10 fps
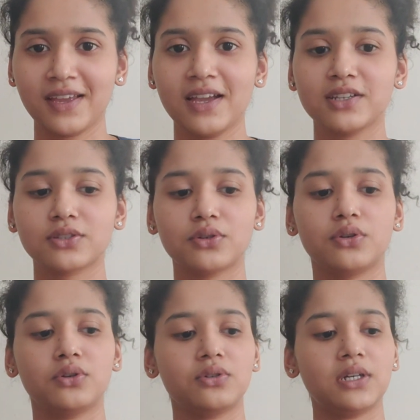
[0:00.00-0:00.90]

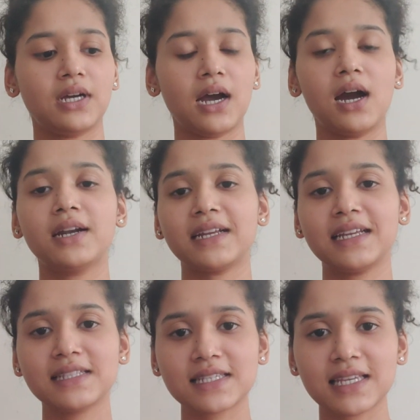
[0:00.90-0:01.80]
So our
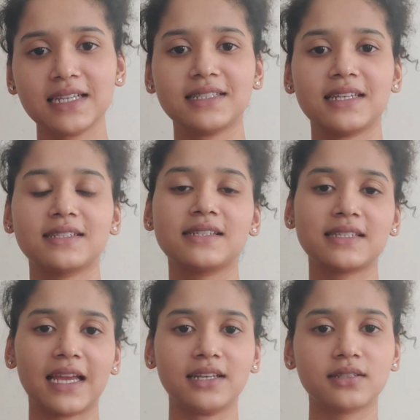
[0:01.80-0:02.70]
insights as
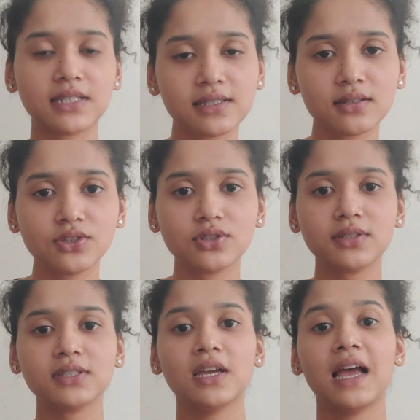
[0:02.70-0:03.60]
design researchers
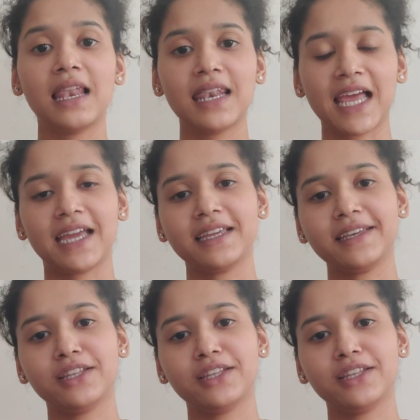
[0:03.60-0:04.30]
lie in